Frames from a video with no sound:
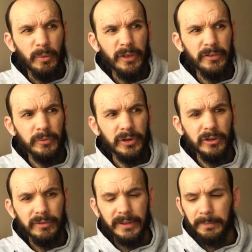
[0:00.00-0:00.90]
whether I want to
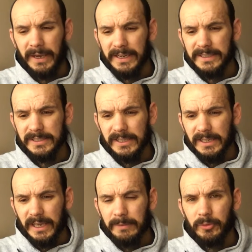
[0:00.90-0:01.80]
look around the Palace
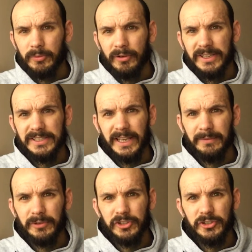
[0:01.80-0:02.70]
in warm race gear,
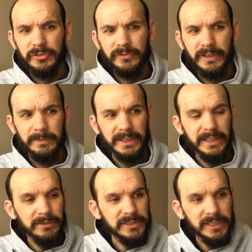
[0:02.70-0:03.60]
I'm not sure. I feel a bit
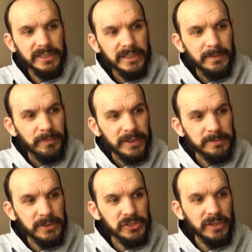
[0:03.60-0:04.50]
guilty,
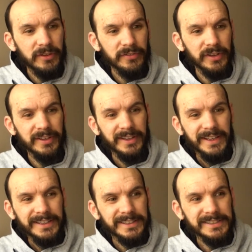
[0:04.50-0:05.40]
especially if it
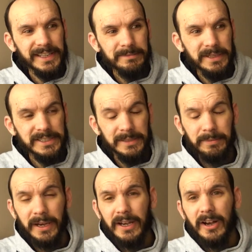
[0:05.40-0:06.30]
does get muddy.
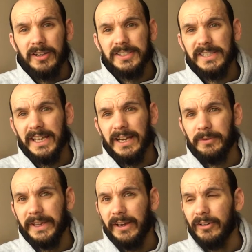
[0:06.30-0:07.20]
But I'll see how
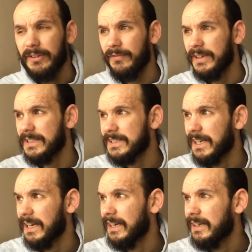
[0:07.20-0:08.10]
we get on. If it's
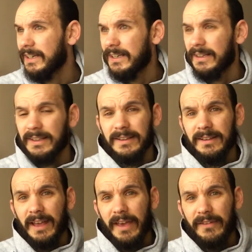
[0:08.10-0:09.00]

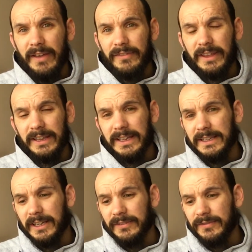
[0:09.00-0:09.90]
if everything
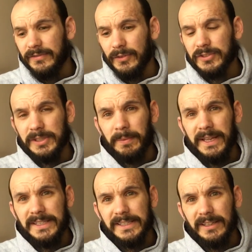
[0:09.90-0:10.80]
kind of falls into
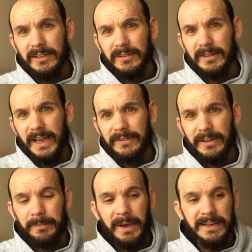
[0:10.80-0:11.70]
place, then I'll head
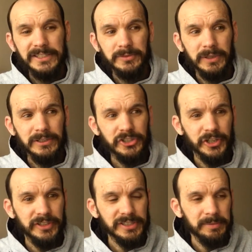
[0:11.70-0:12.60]
around the Palace as well, show
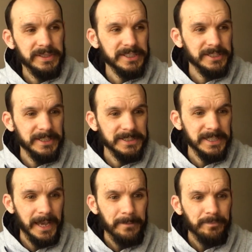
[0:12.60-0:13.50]
you some of the sights
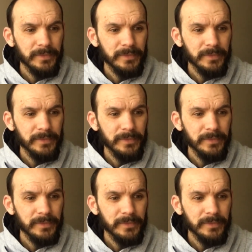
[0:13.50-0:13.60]
there.